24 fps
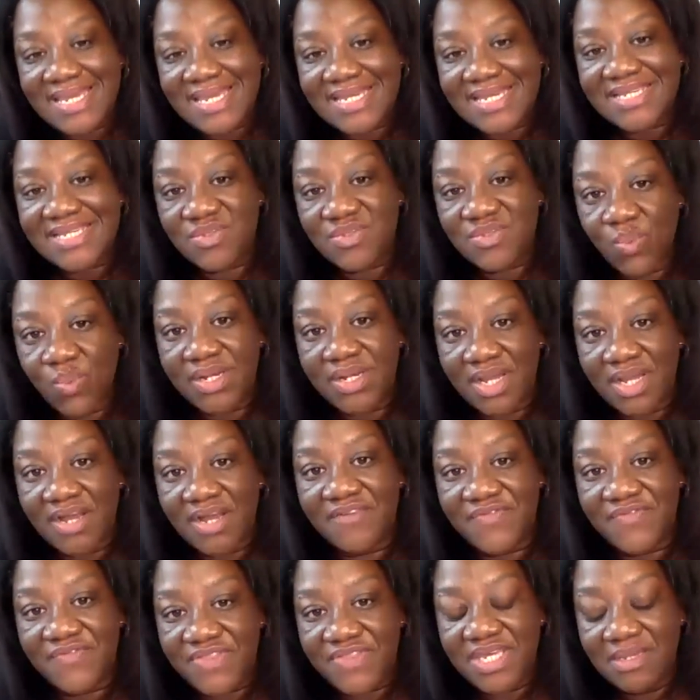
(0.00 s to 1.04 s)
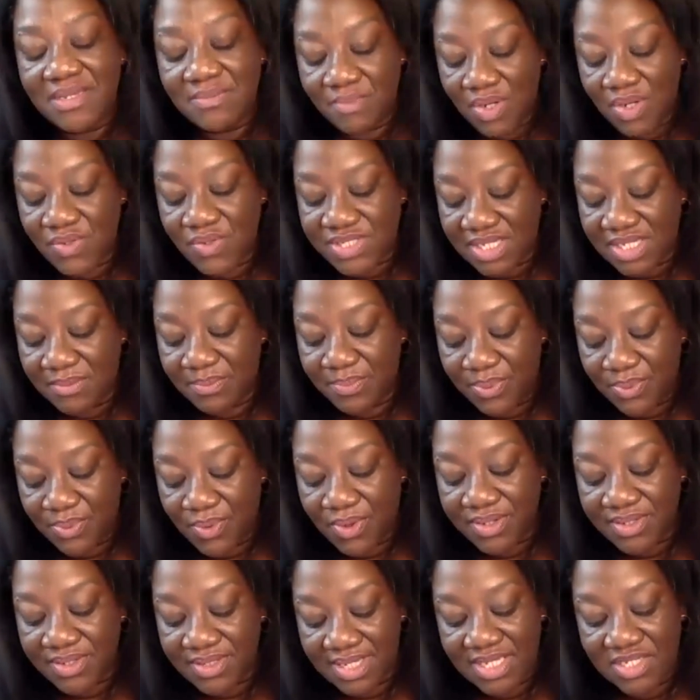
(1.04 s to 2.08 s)
is one of the most
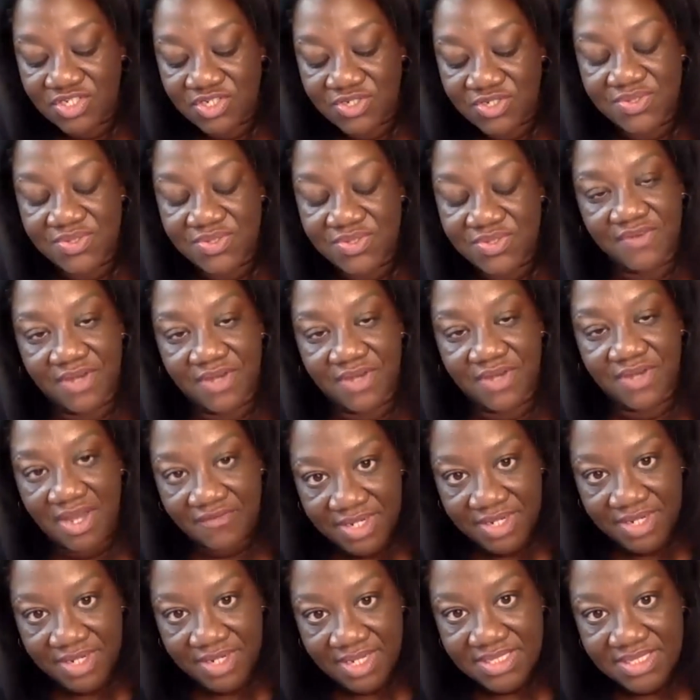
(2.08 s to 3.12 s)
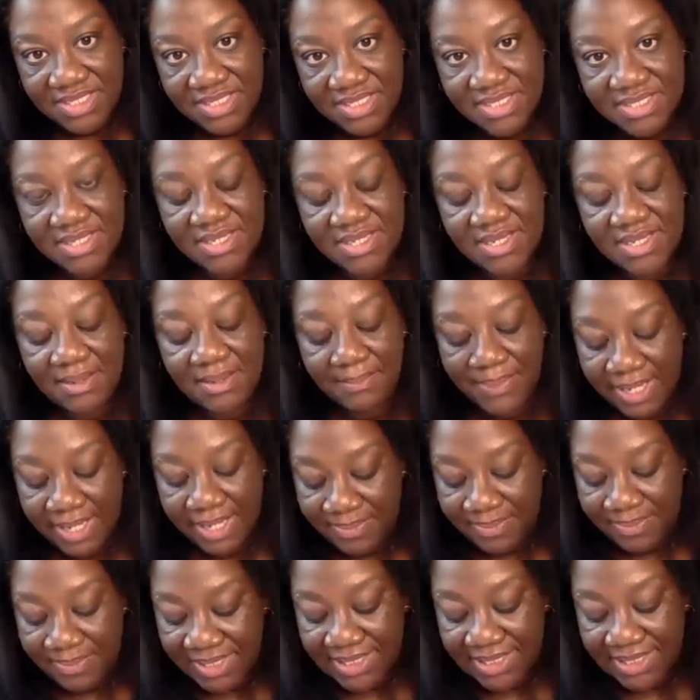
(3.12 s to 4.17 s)
important issues of governance,
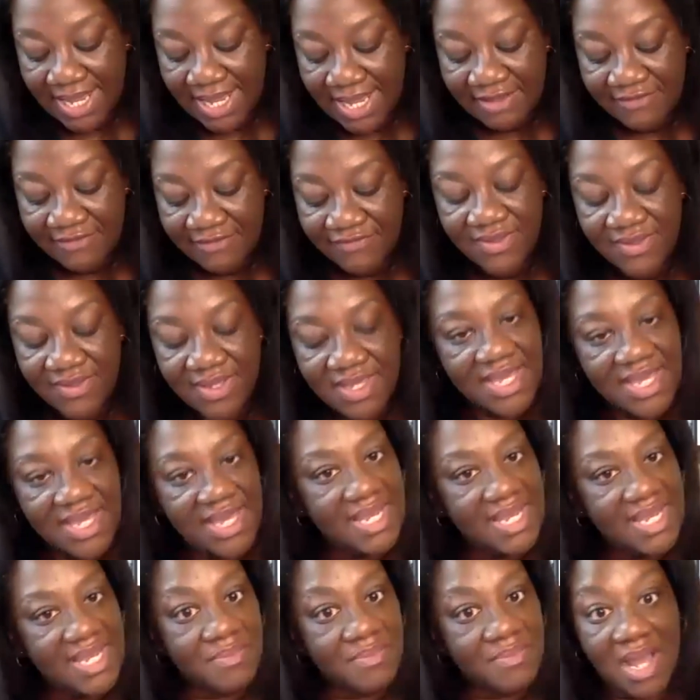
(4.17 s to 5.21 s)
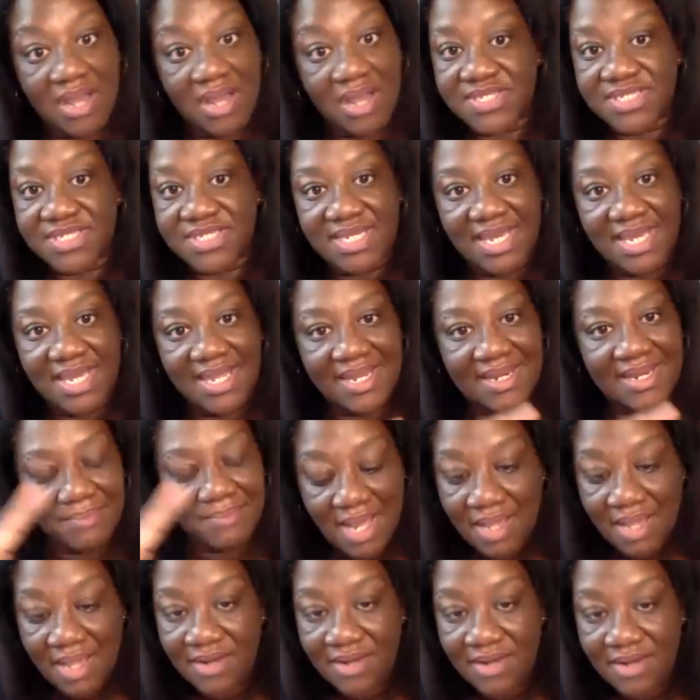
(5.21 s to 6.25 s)
public life, and democracy. And I'm
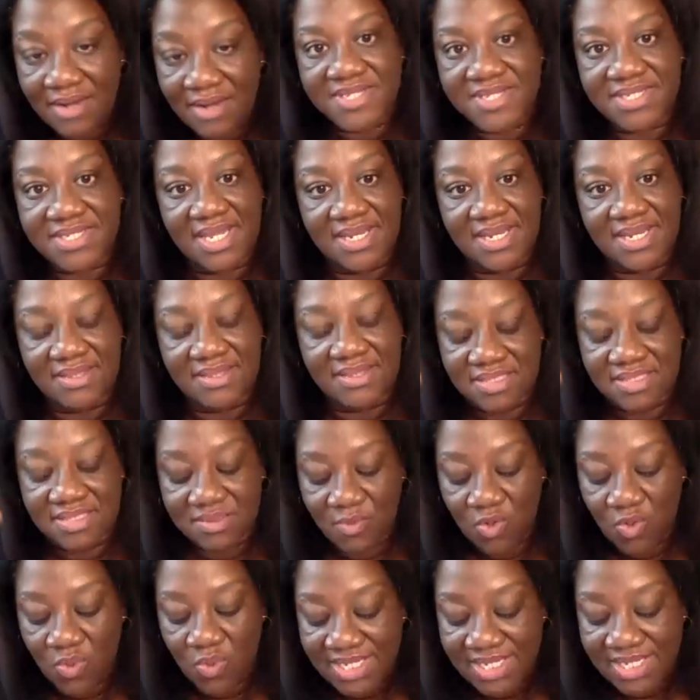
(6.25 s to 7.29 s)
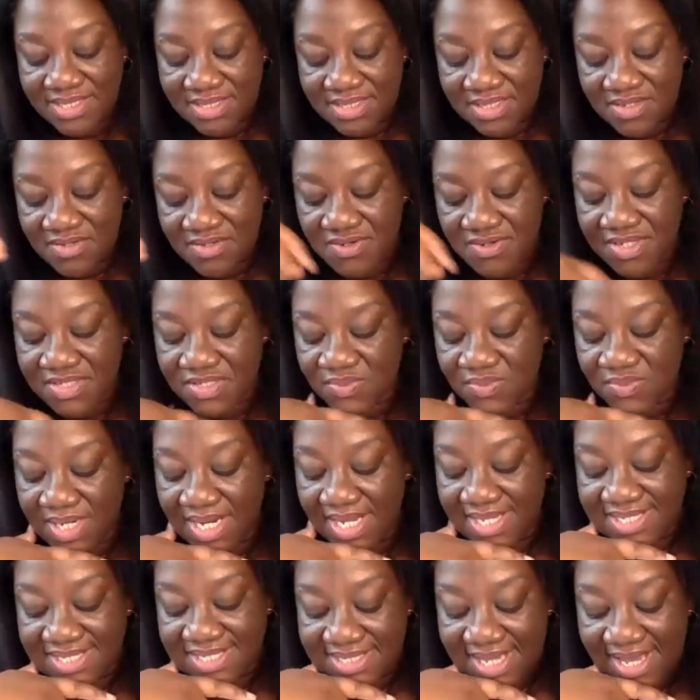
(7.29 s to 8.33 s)
not overstating this. I'm quite serious when
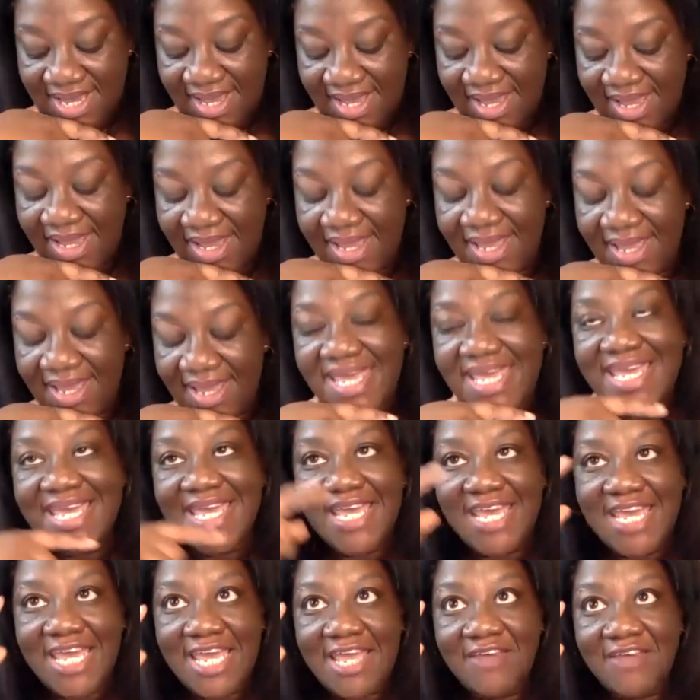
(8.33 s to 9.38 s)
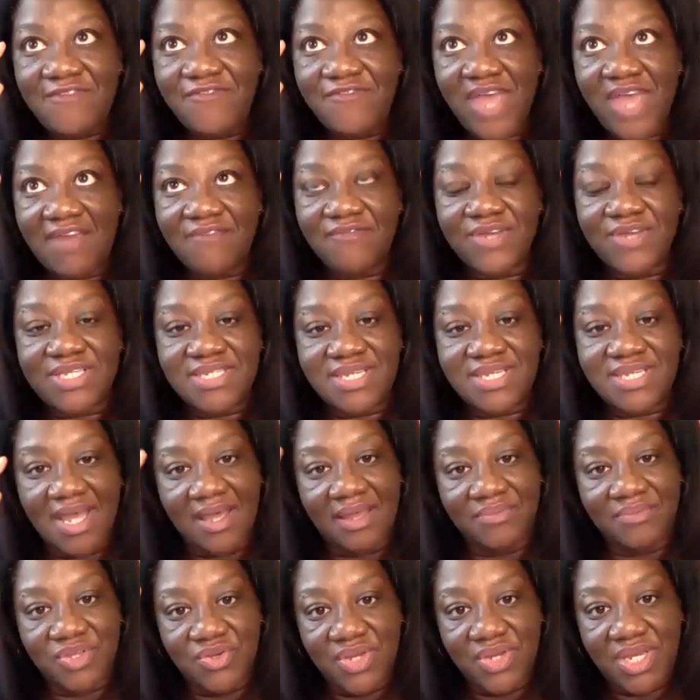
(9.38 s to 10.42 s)
I say, if every
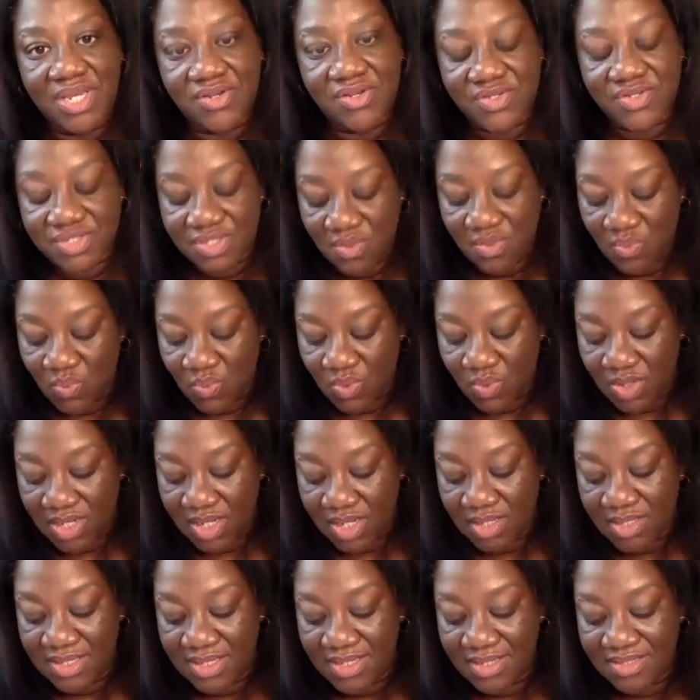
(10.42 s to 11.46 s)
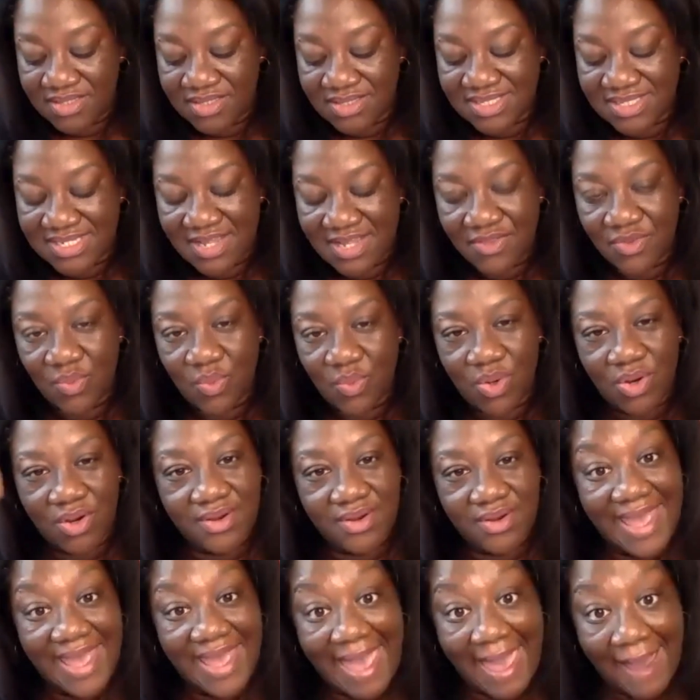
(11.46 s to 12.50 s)
time you hear someone say the
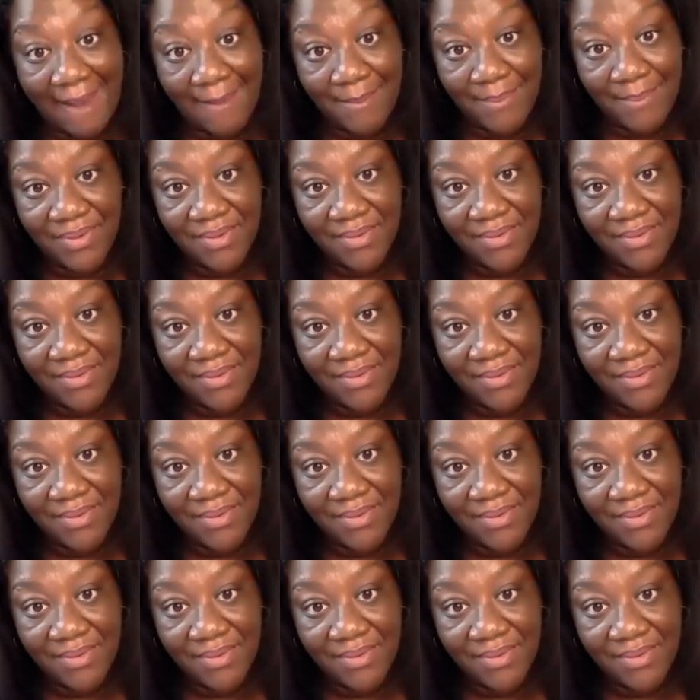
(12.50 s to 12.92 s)
word app